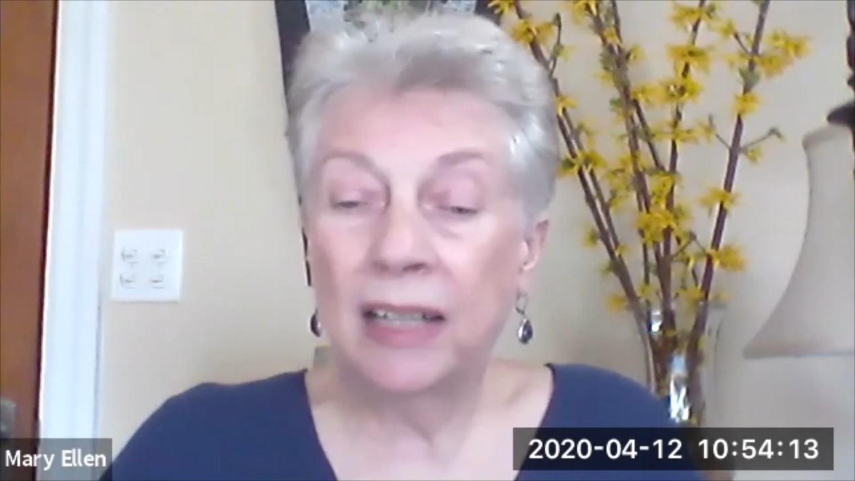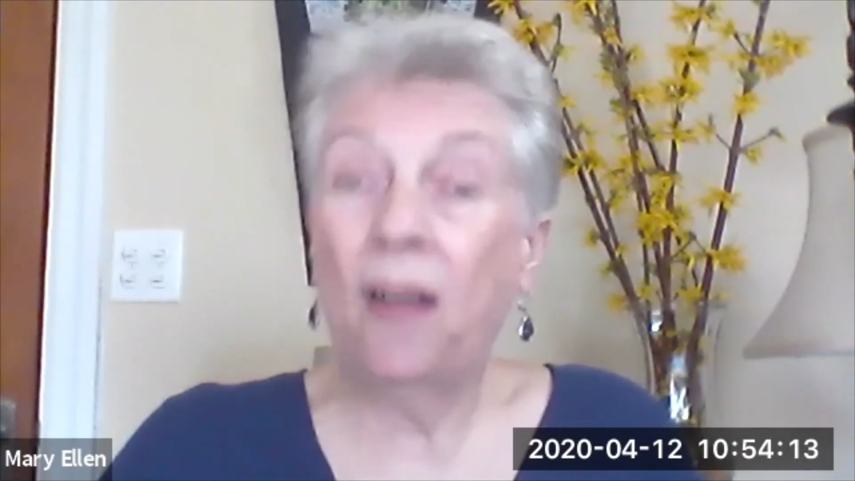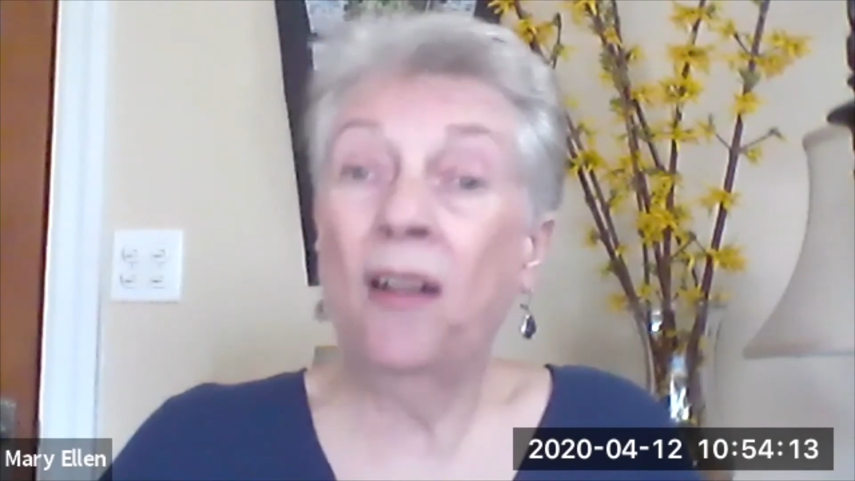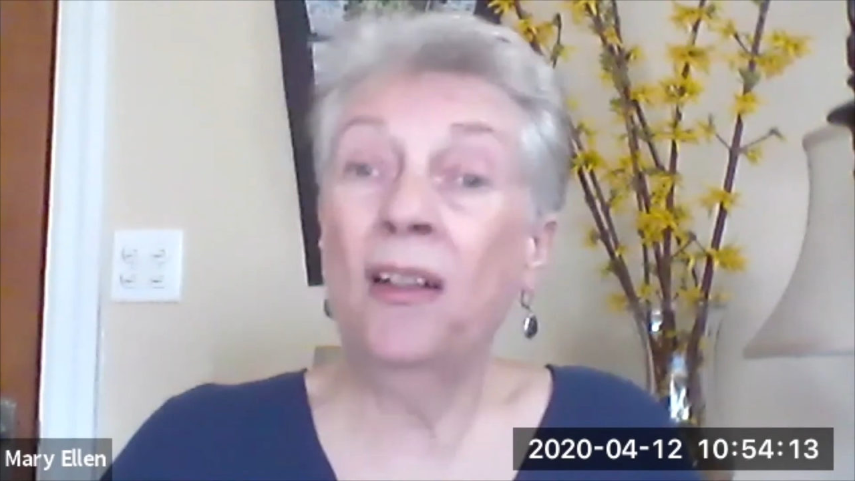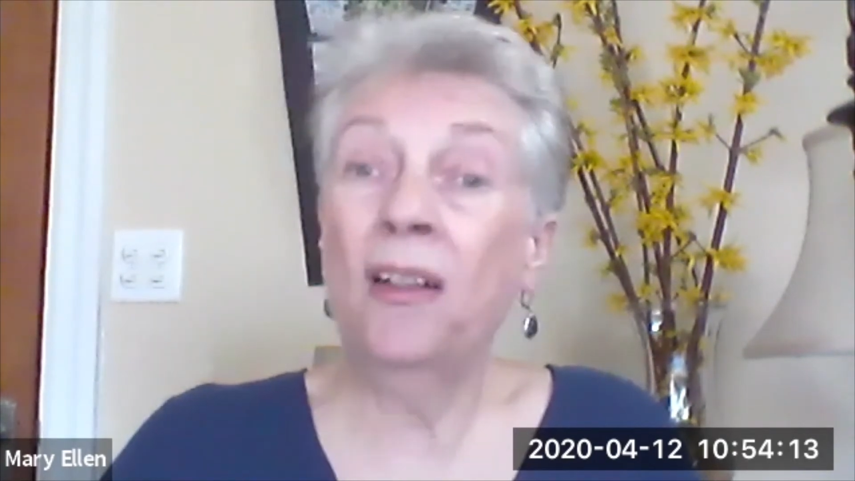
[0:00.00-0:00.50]

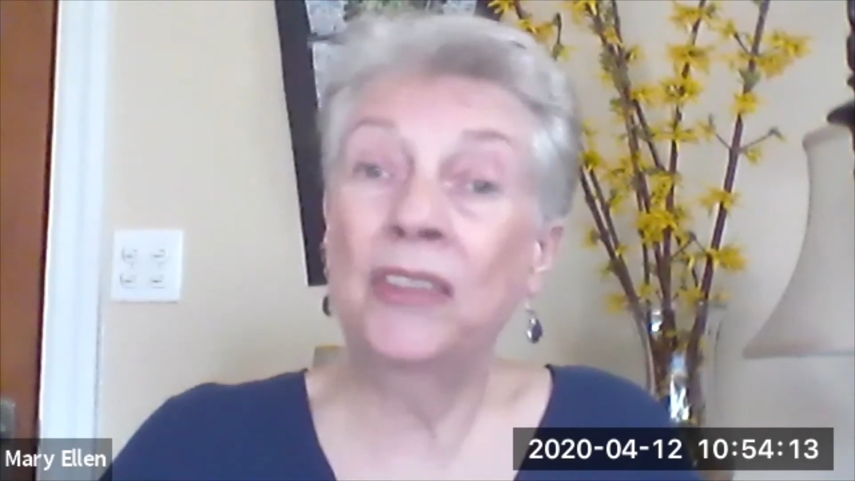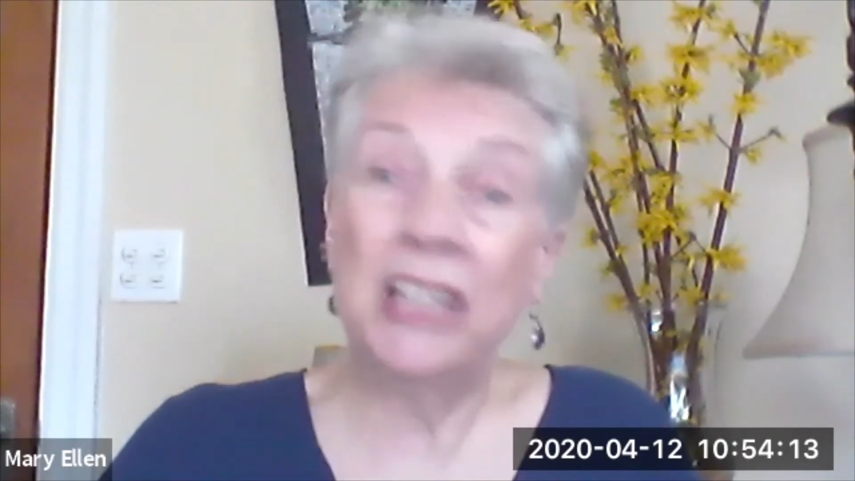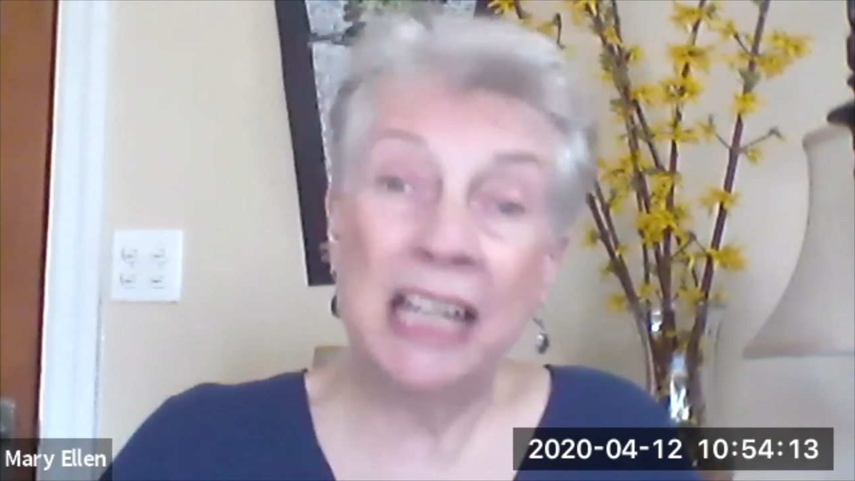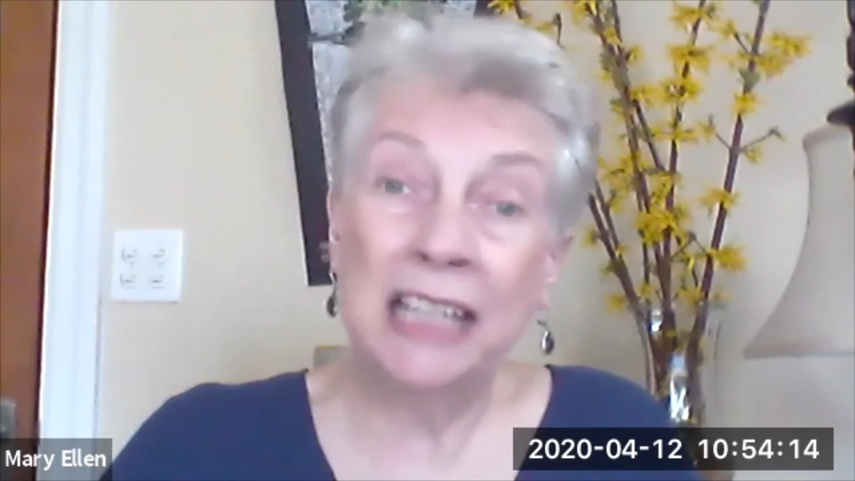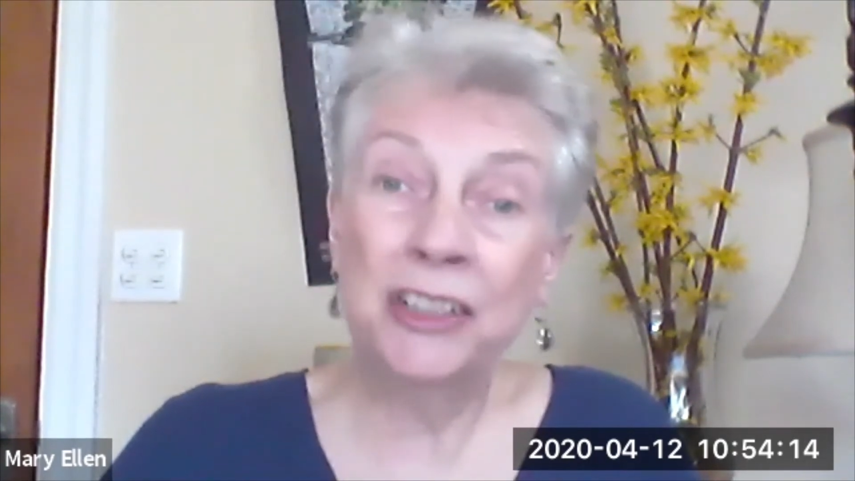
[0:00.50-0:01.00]
all
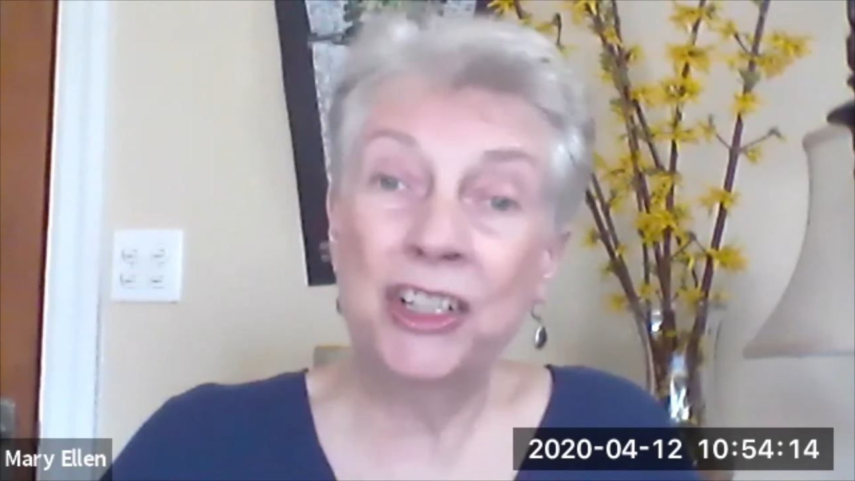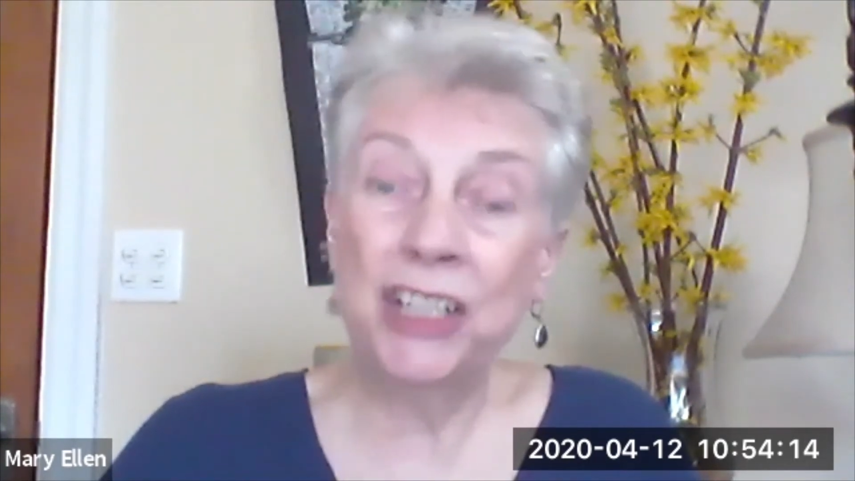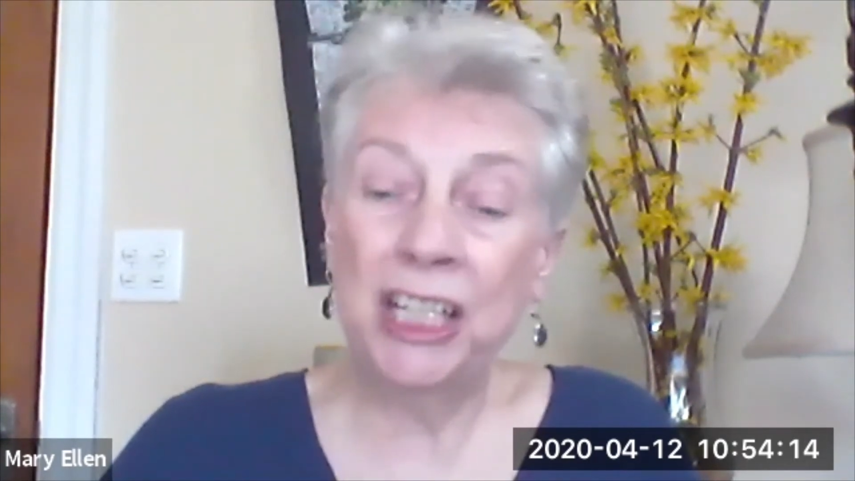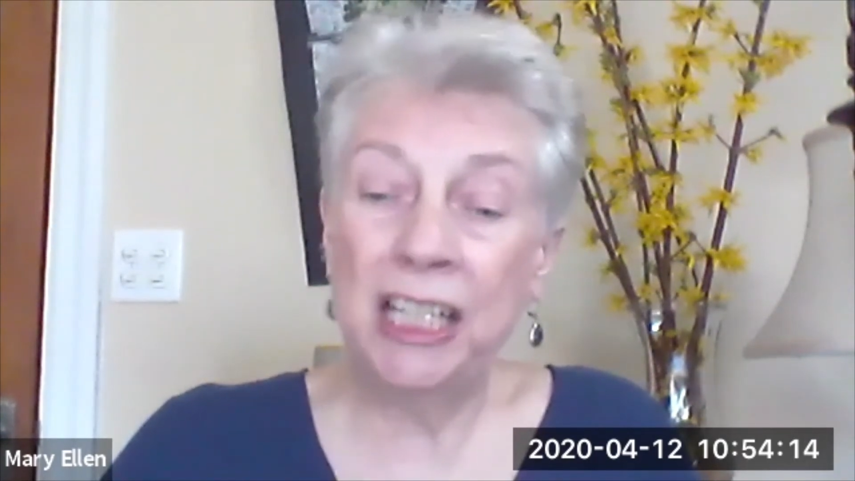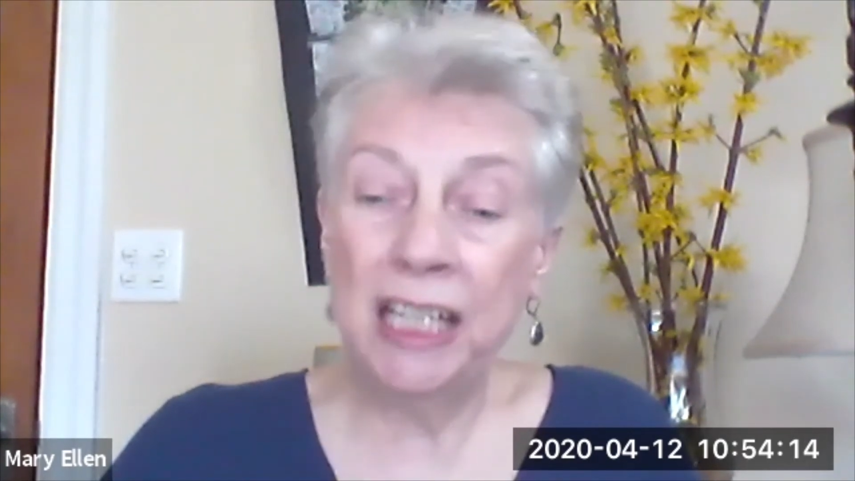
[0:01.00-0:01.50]
the
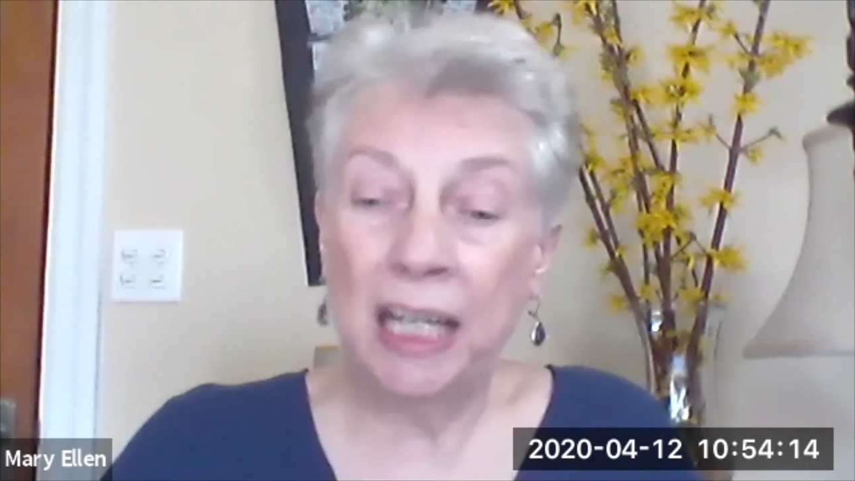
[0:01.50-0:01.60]
energy